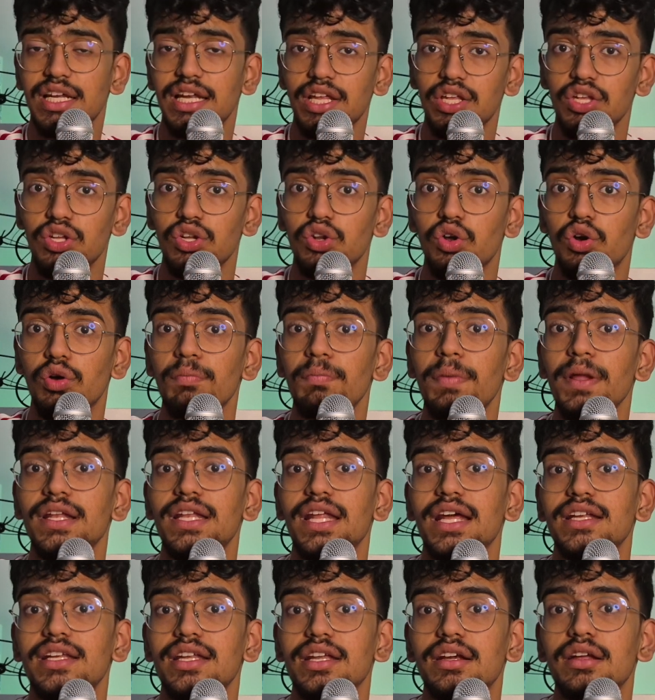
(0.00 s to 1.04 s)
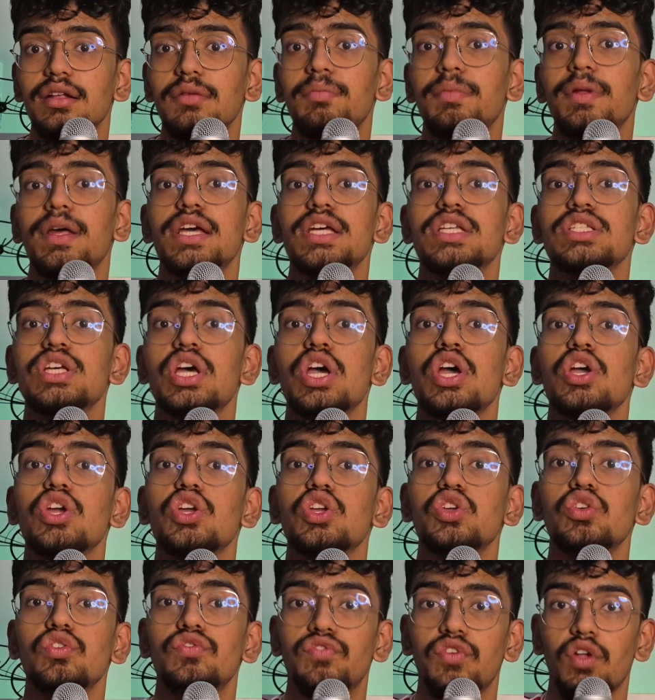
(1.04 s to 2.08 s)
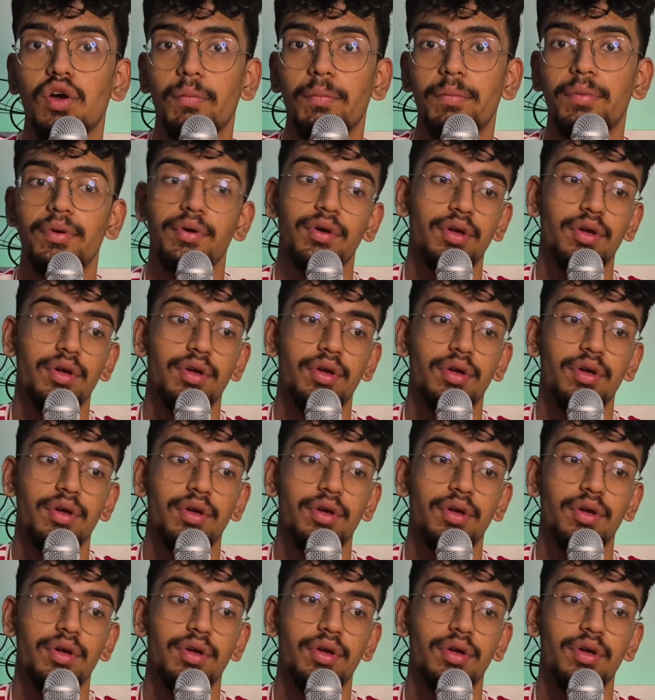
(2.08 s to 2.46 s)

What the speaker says: You don't play technical players, you flop.